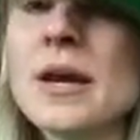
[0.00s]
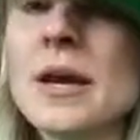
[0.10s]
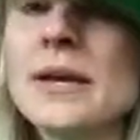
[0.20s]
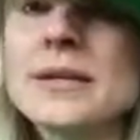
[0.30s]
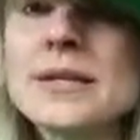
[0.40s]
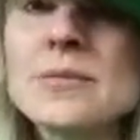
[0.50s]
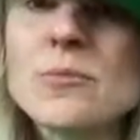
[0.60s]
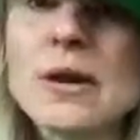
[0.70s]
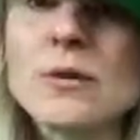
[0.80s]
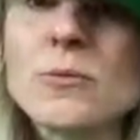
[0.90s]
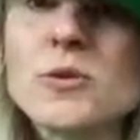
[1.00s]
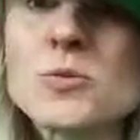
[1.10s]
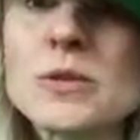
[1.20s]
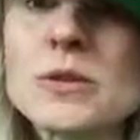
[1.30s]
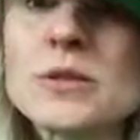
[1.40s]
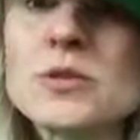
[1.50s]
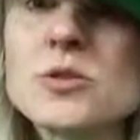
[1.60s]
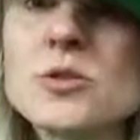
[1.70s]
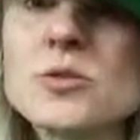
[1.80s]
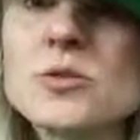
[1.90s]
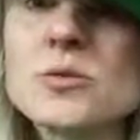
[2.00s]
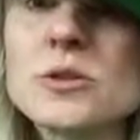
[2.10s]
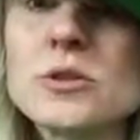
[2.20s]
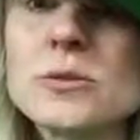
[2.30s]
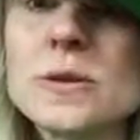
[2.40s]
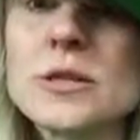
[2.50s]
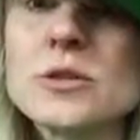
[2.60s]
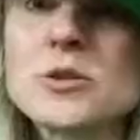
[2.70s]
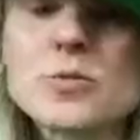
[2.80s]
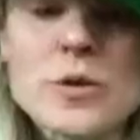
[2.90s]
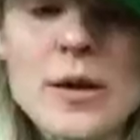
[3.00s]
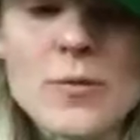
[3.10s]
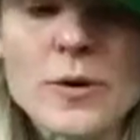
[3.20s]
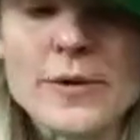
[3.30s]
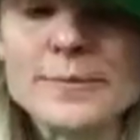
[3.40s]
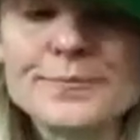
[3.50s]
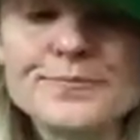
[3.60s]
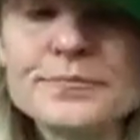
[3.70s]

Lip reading: And it doesn't matter which one of these choose. We're going to choose plot 1.